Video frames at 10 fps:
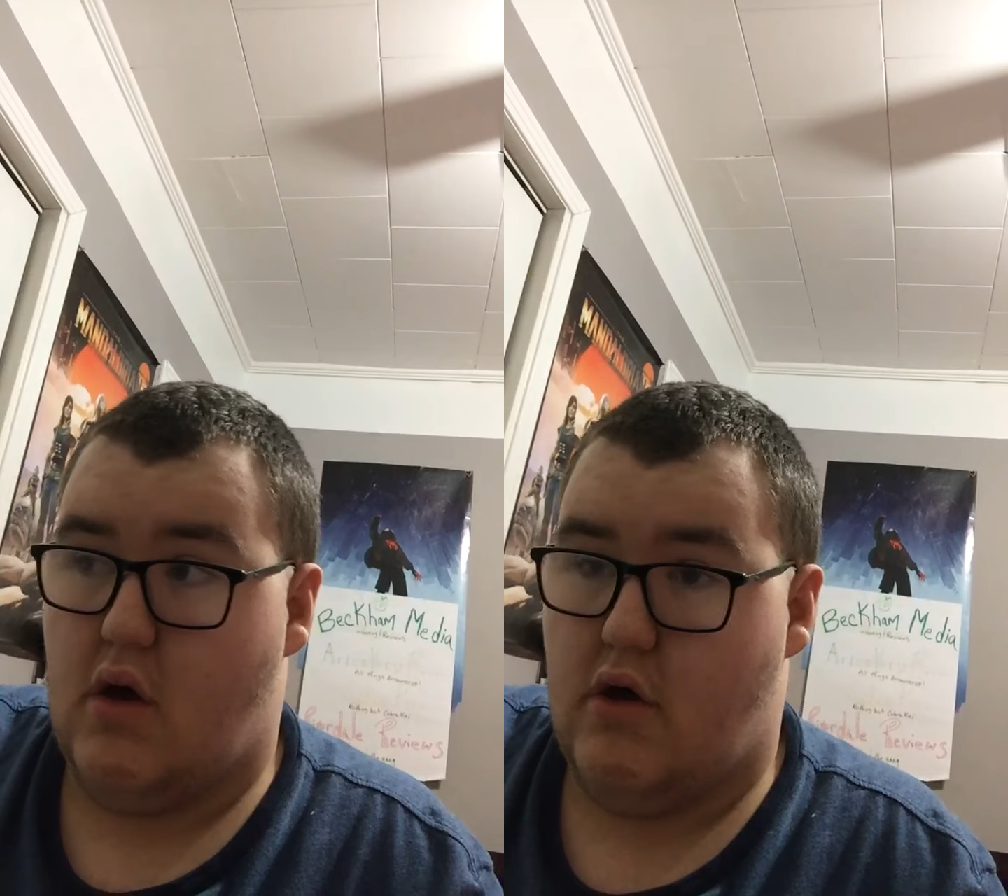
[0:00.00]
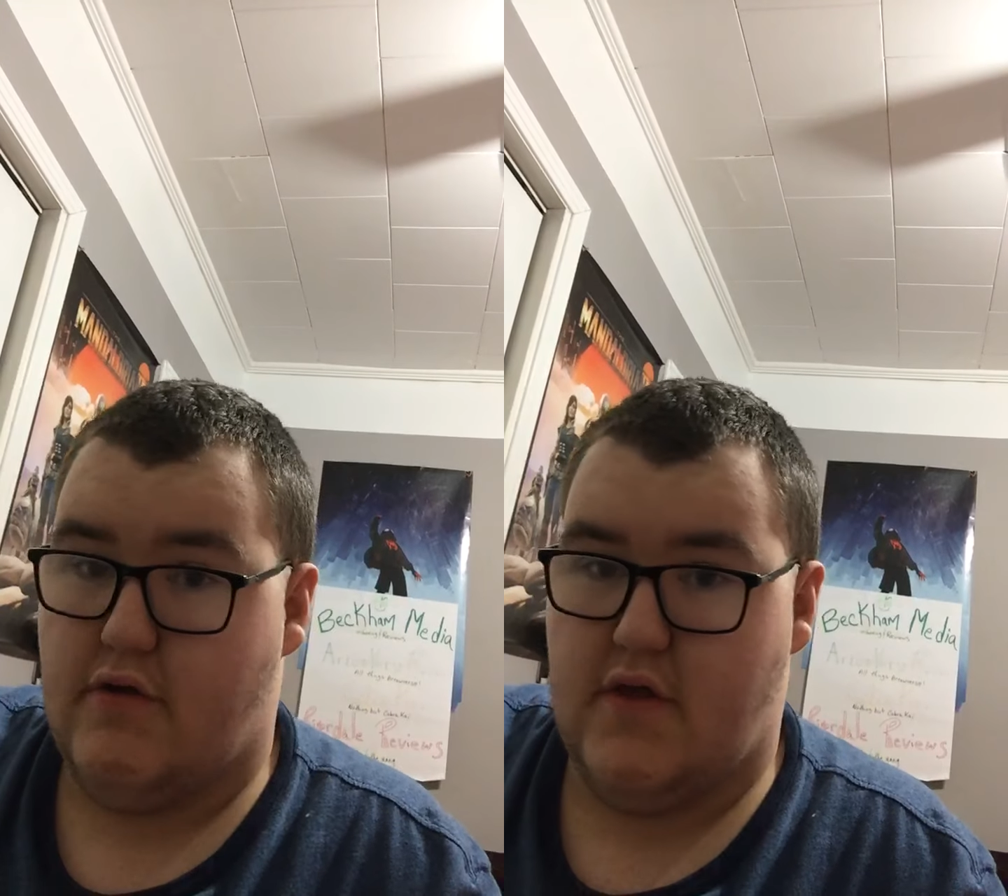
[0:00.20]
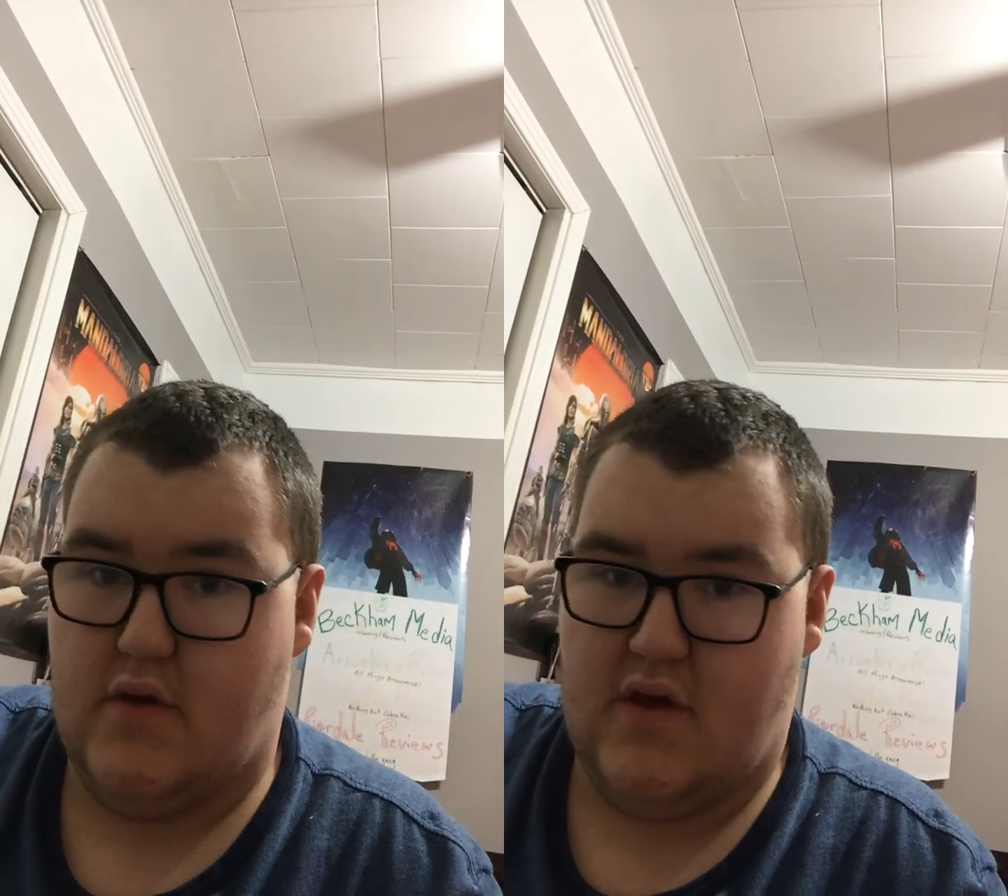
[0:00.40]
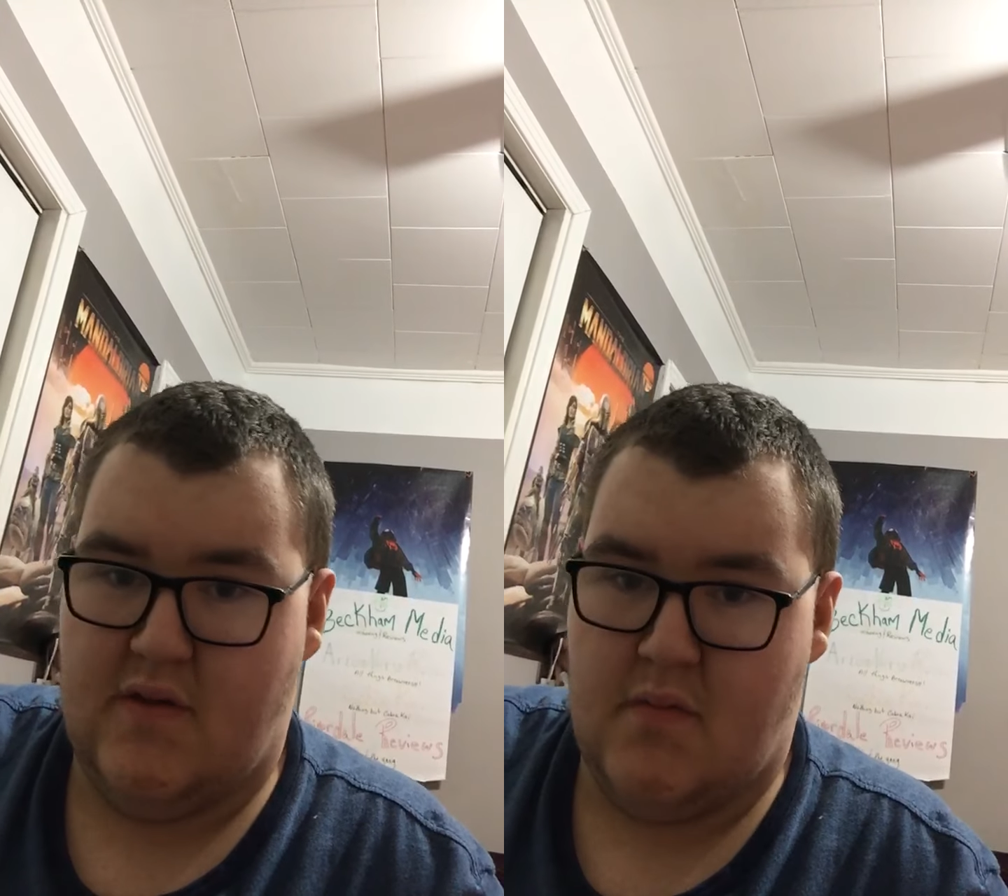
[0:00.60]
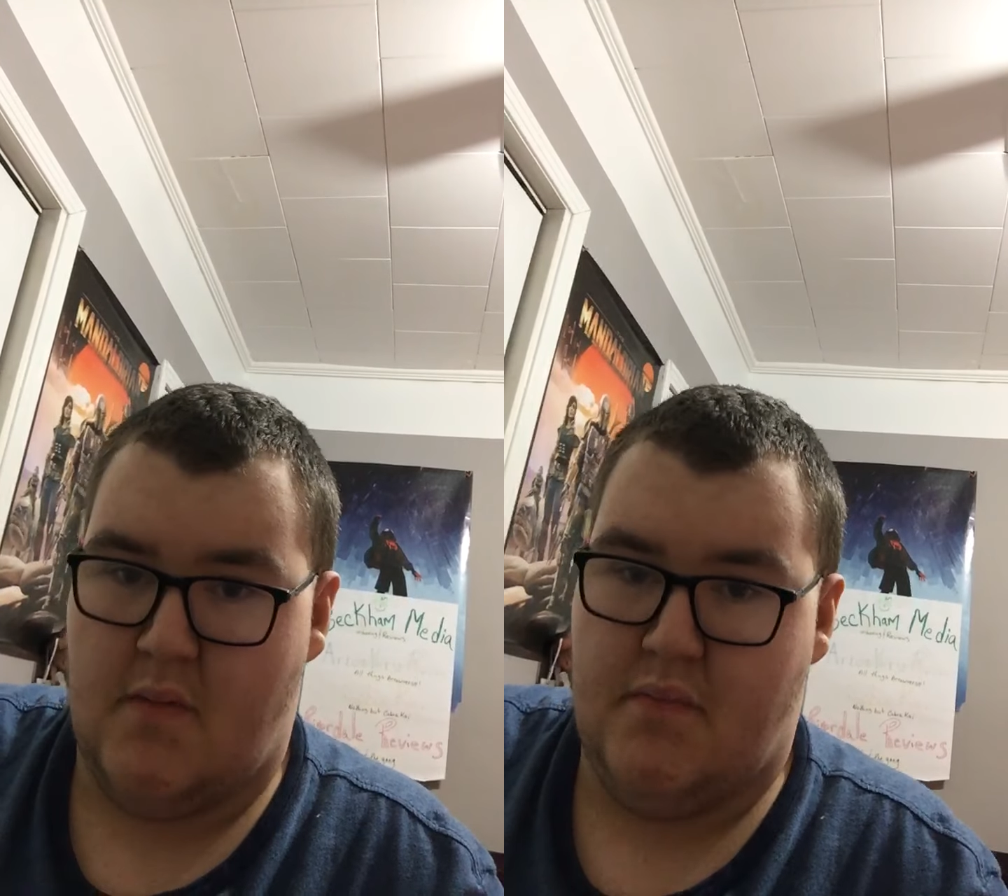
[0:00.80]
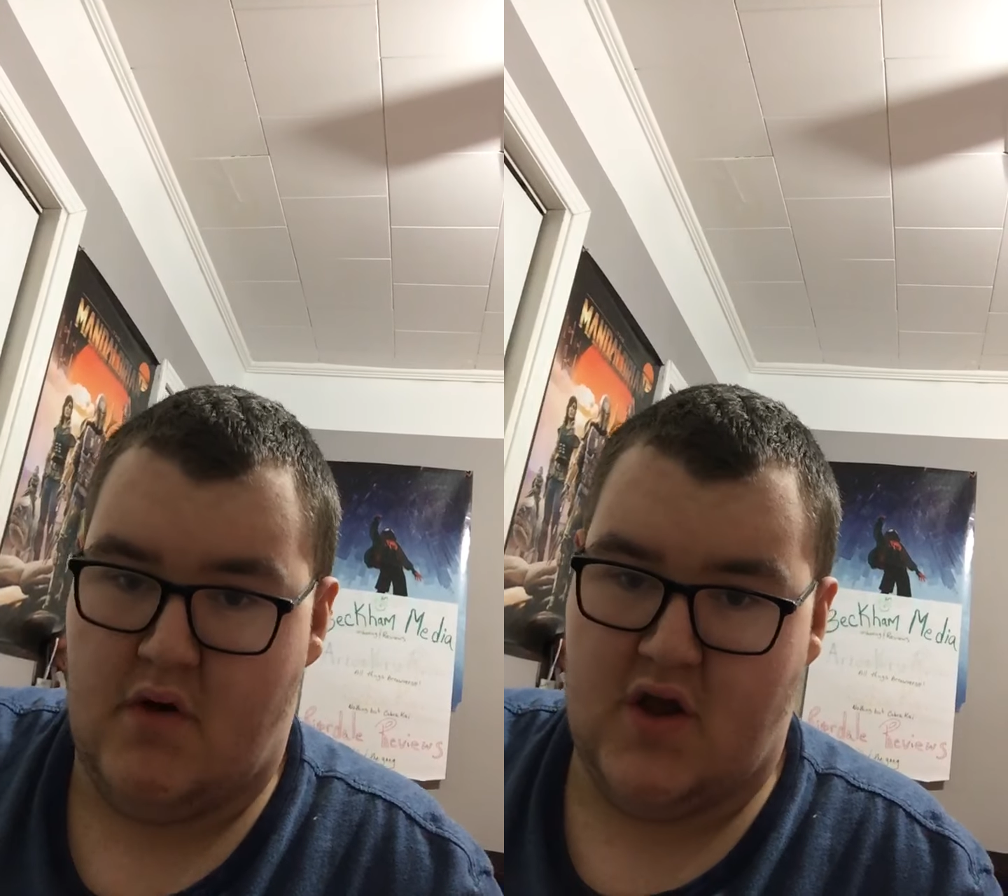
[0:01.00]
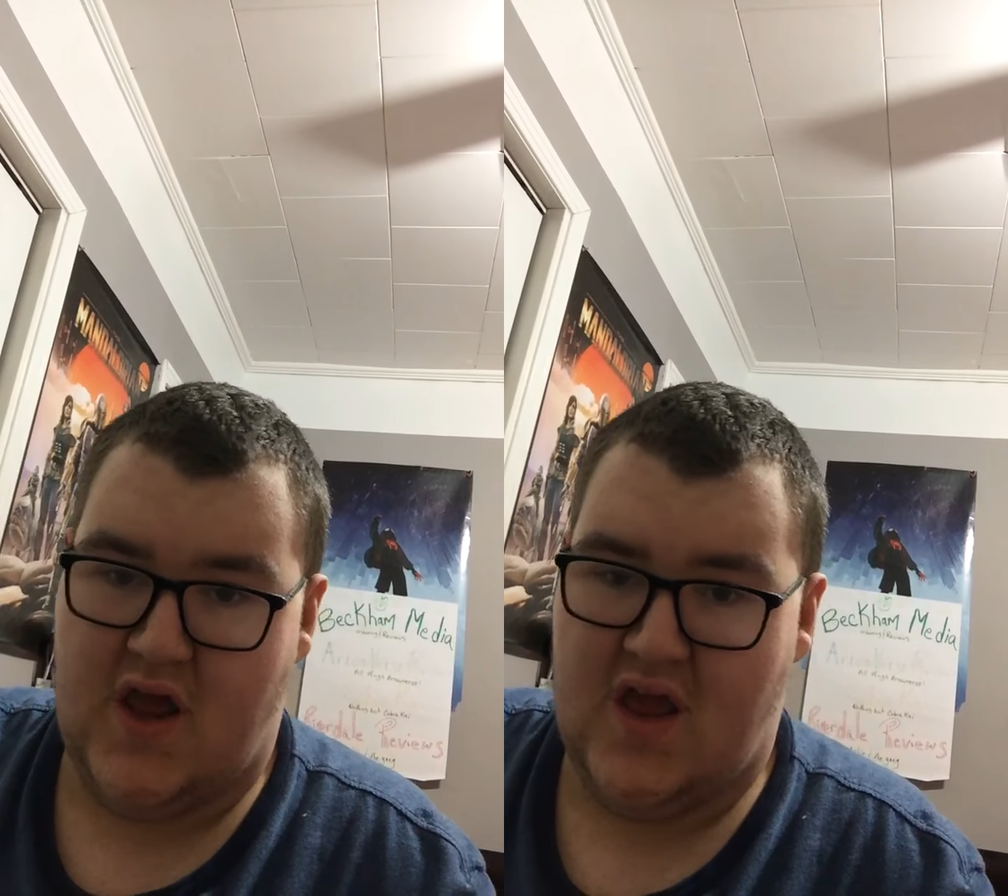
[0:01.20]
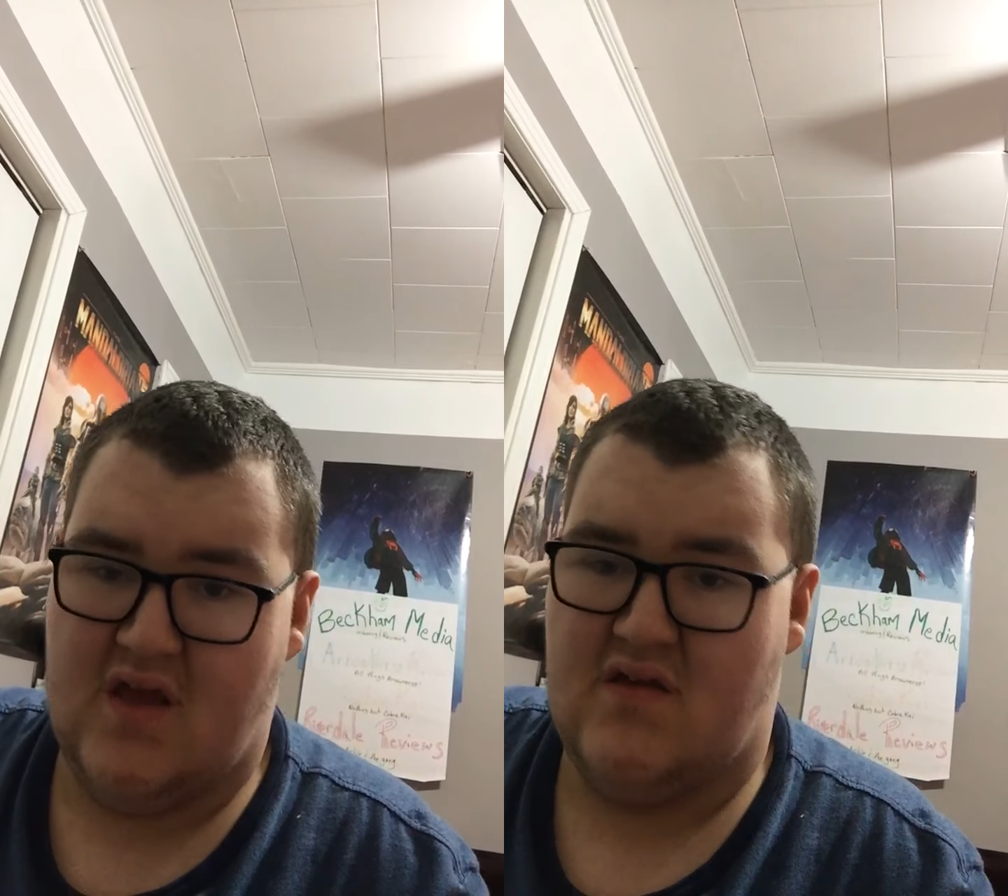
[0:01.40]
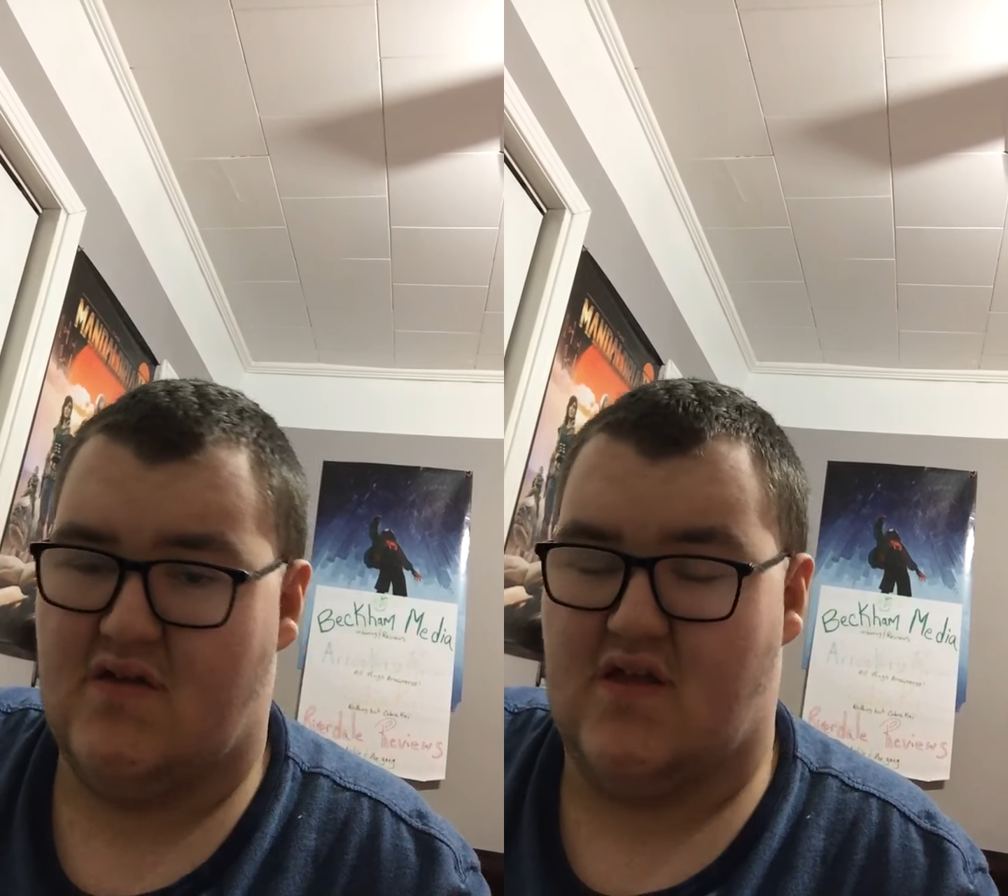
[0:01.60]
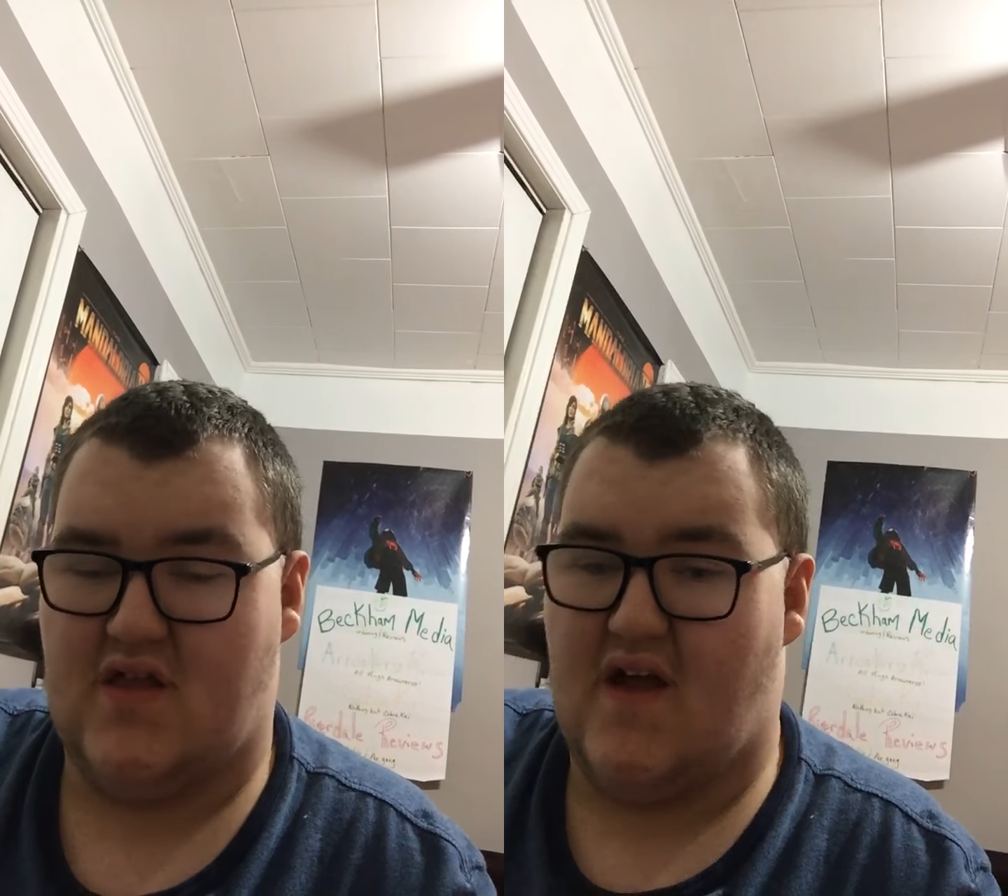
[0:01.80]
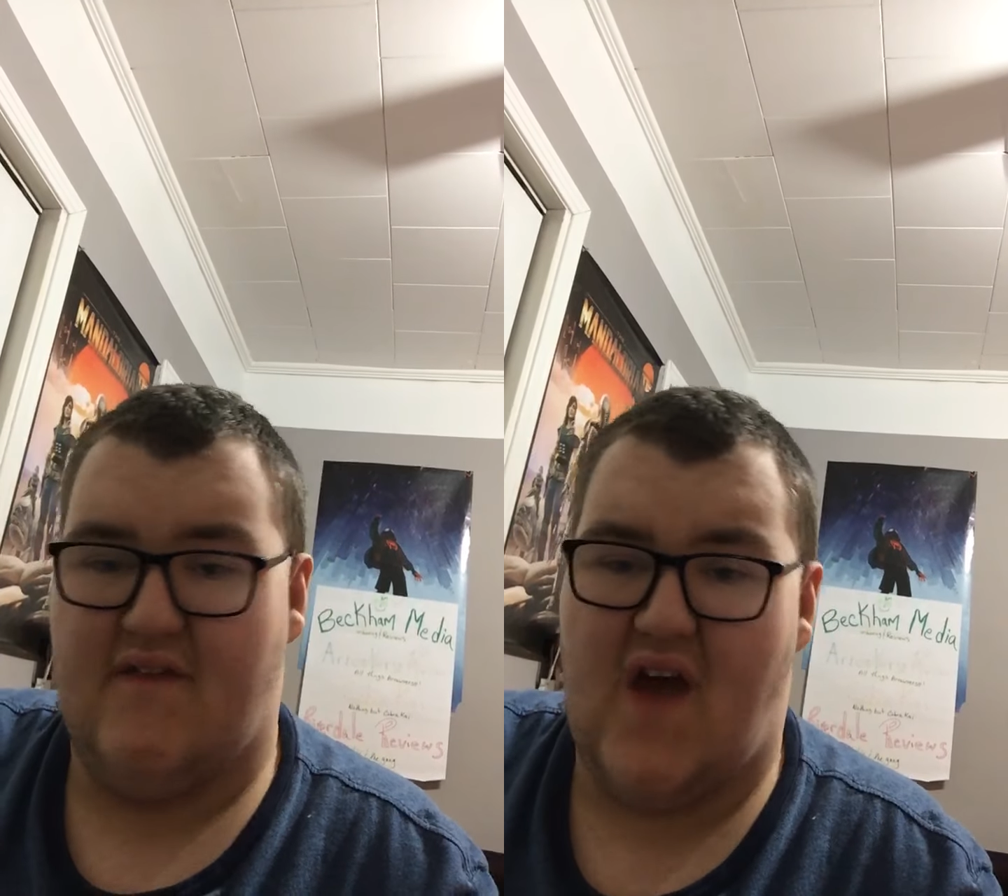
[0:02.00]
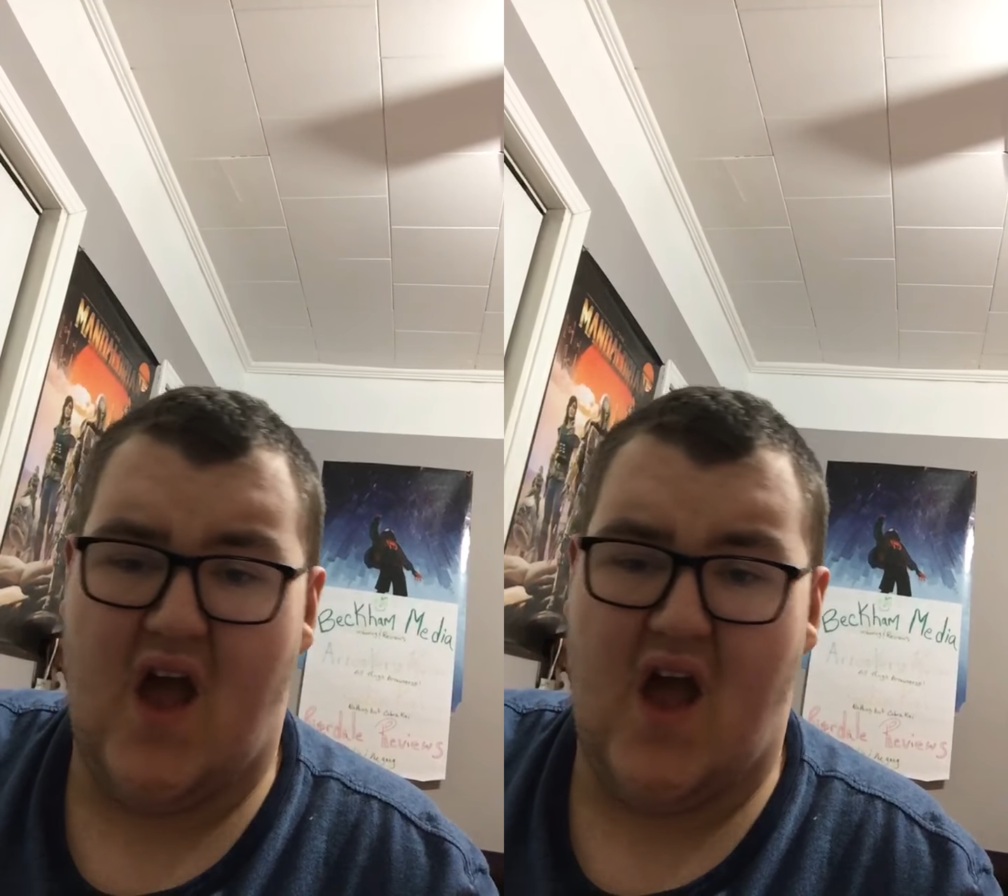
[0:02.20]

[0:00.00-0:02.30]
all the him unplugging stuff.